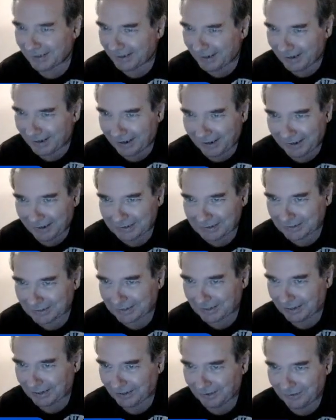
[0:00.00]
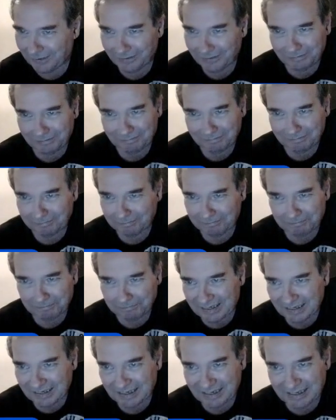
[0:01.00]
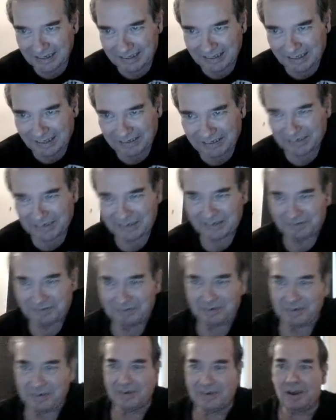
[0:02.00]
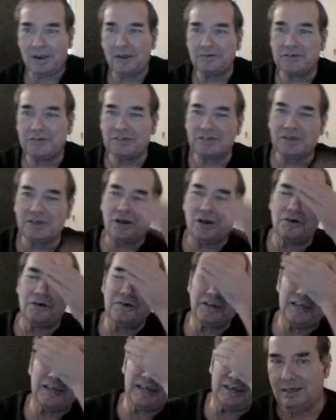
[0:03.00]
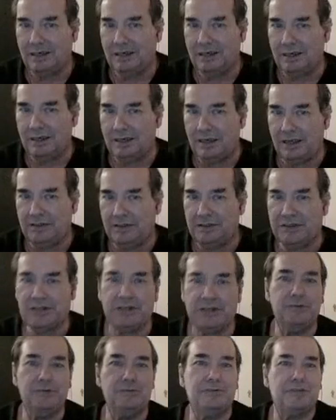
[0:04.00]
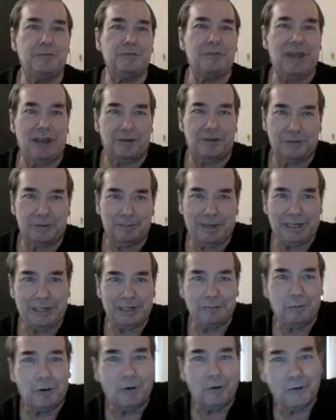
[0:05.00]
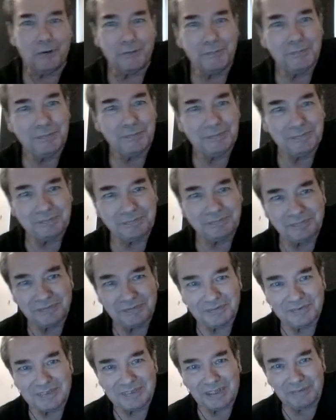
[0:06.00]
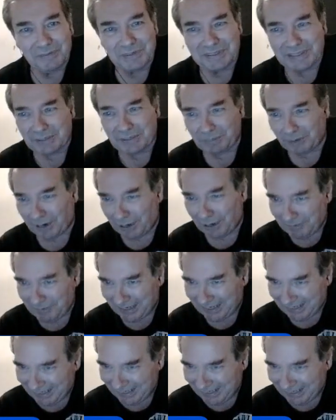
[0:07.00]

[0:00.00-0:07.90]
I just can't. I just can't get enthused about them anymore. If you see what I mean.